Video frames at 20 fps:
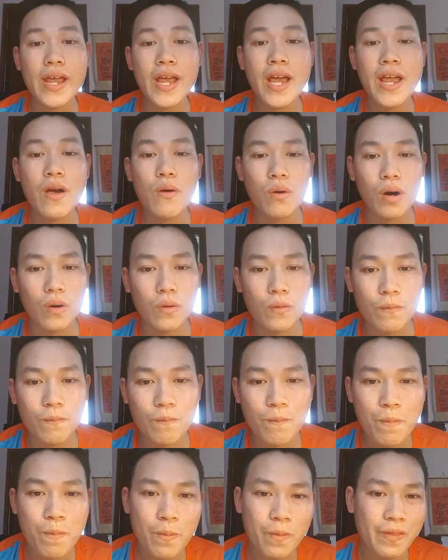That's all
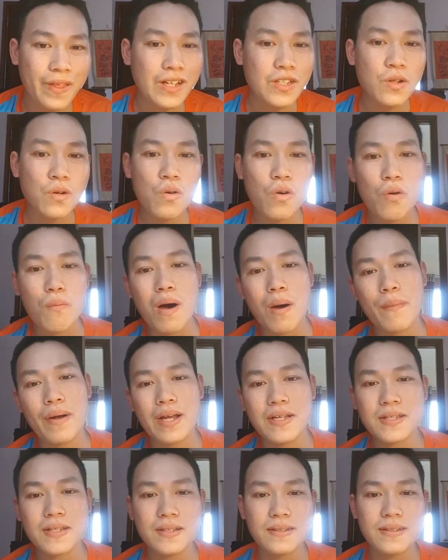about my lesson.
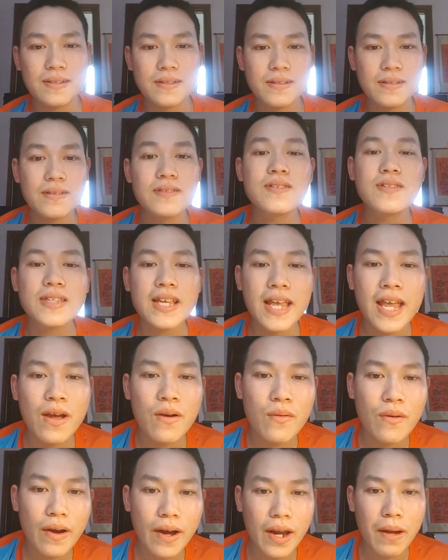See you in my next
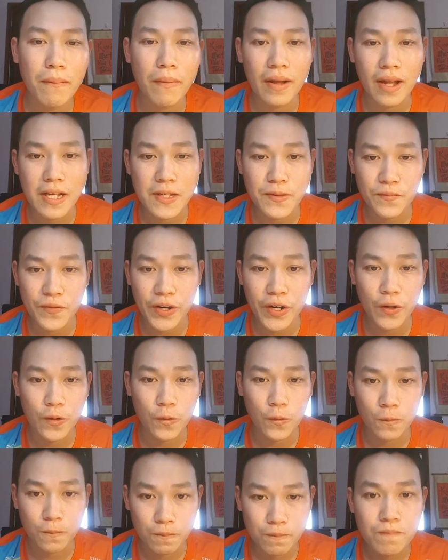video. Bye
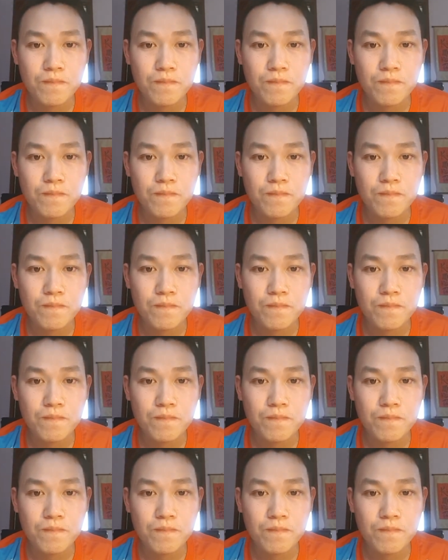bye.